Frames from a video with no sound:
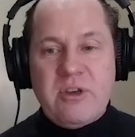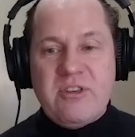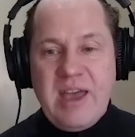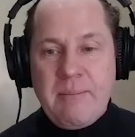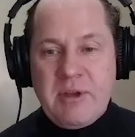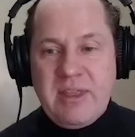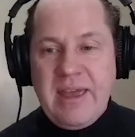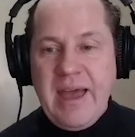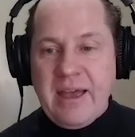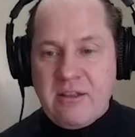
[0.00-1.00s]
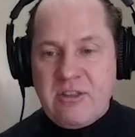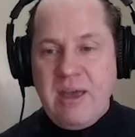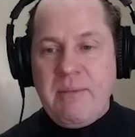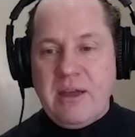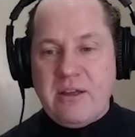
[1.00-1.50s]
examine the
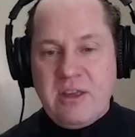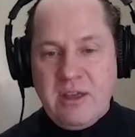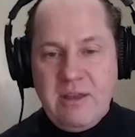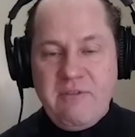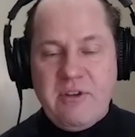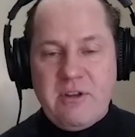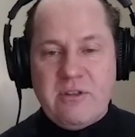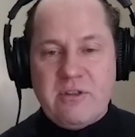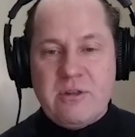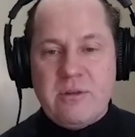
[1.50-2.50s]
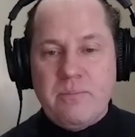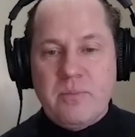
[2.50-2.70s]
academic significance